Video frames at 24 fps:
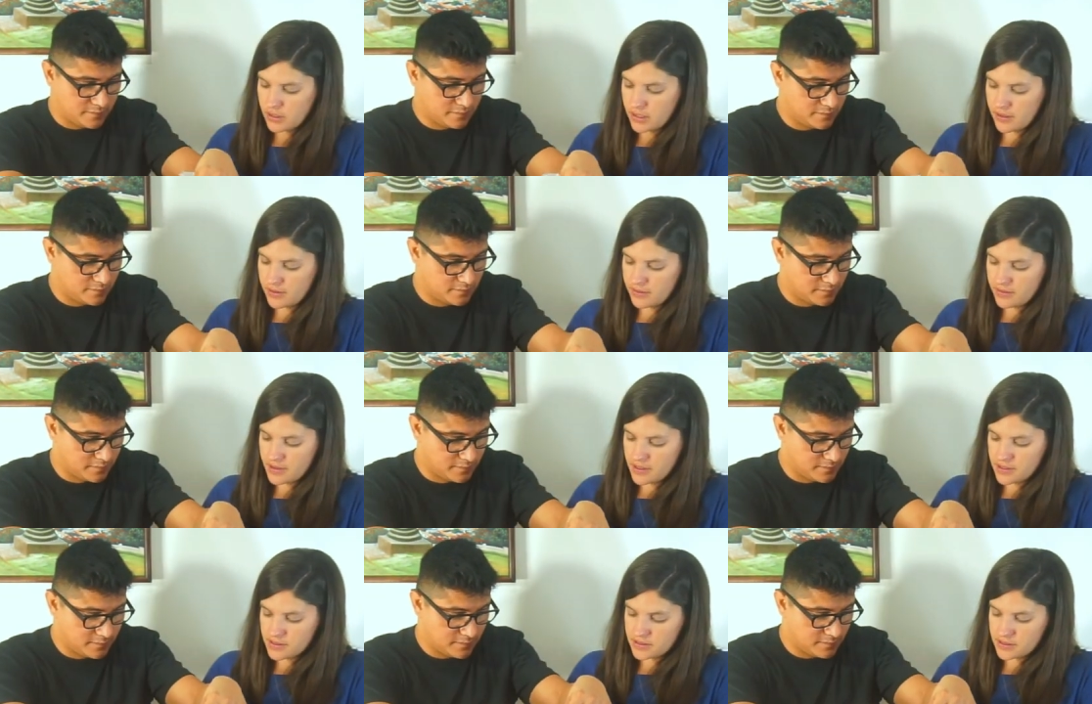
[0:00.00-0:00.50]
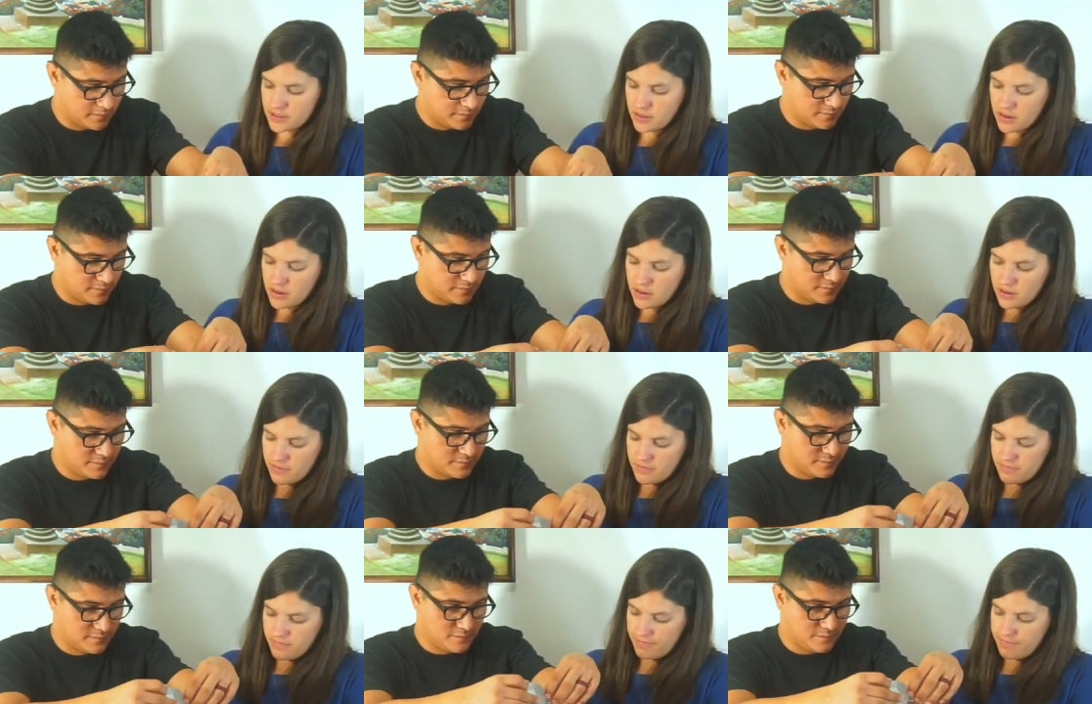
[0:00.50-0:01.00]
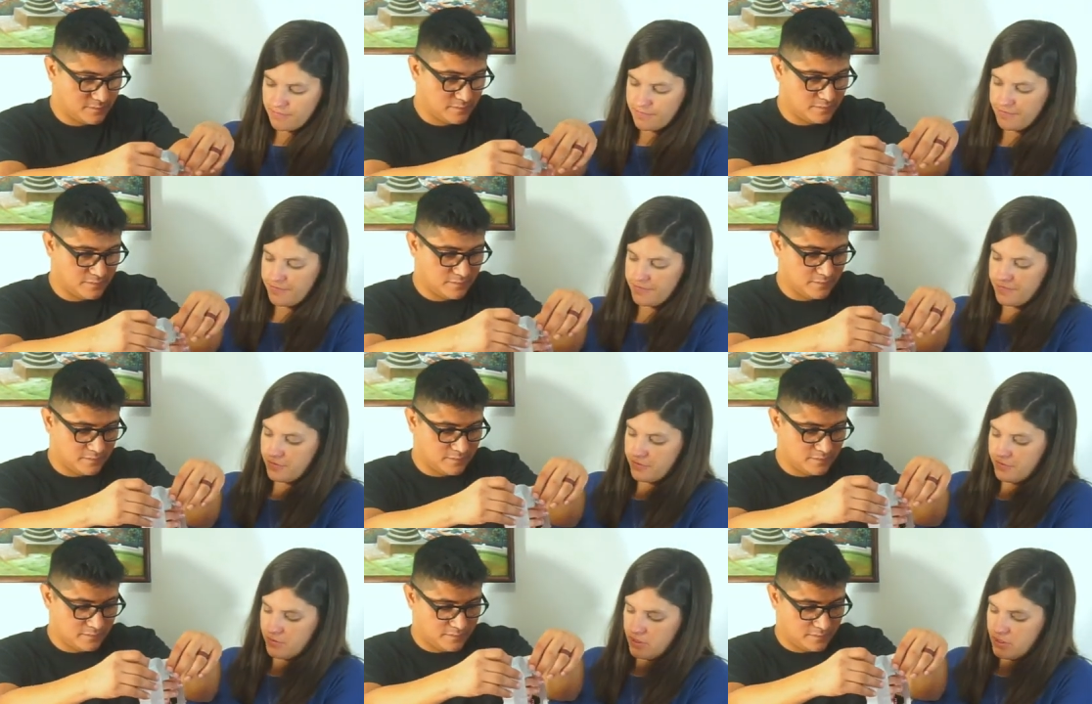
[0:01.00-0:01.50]
Speaker 1: get these
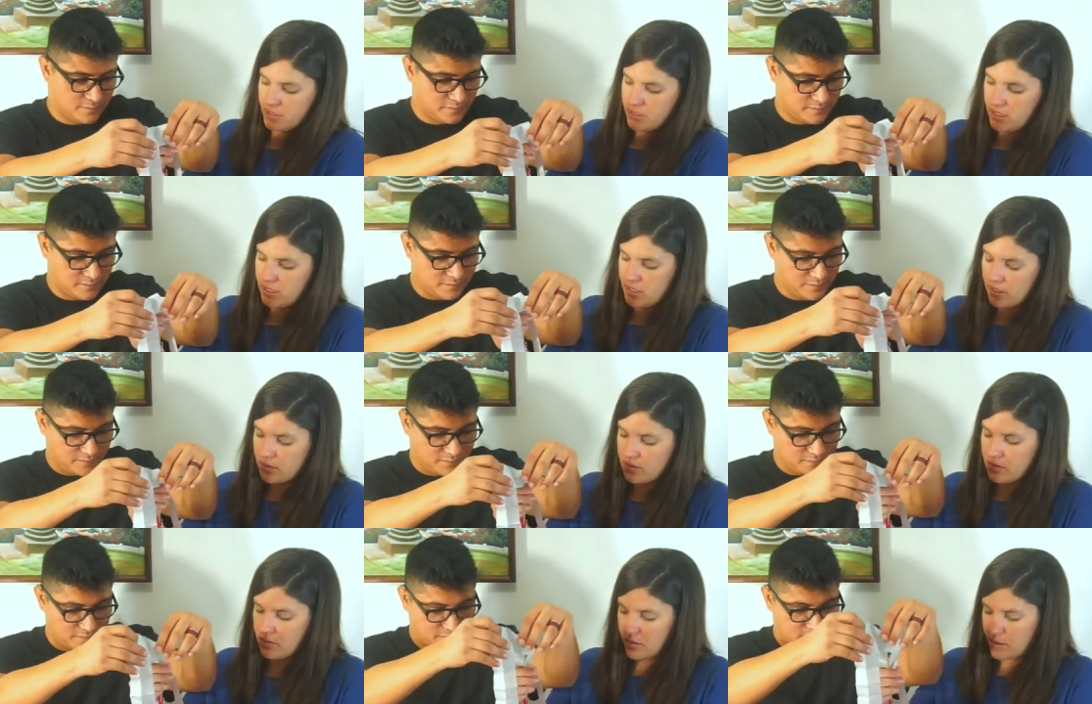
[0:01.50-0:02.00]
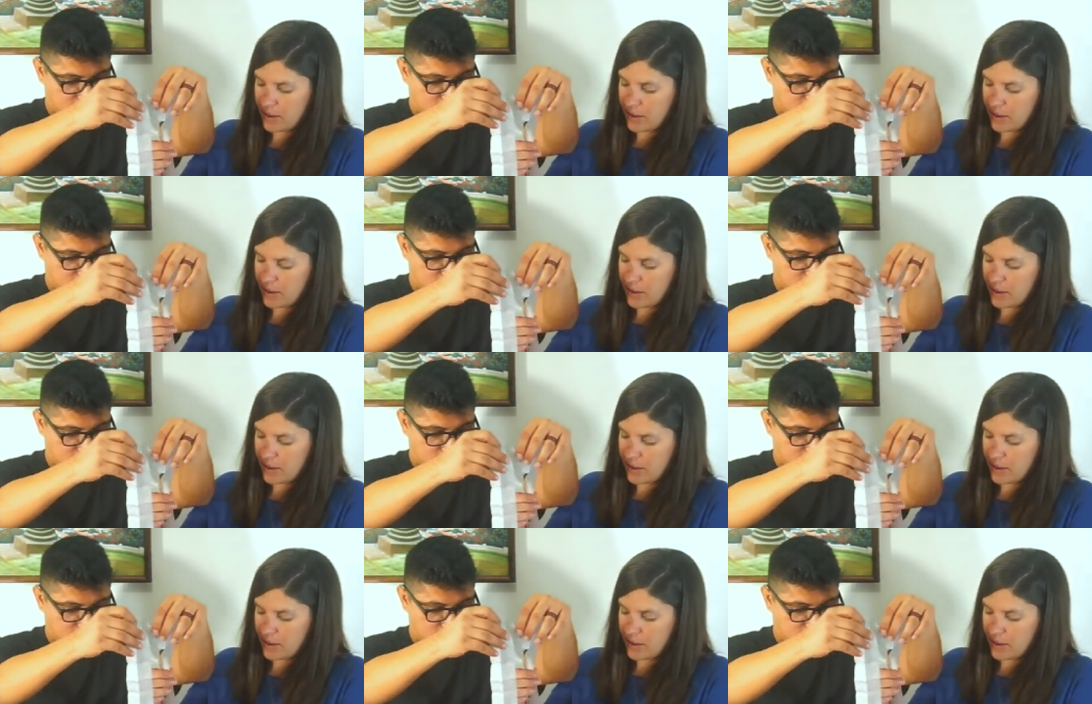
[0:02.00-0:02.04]
unfolded.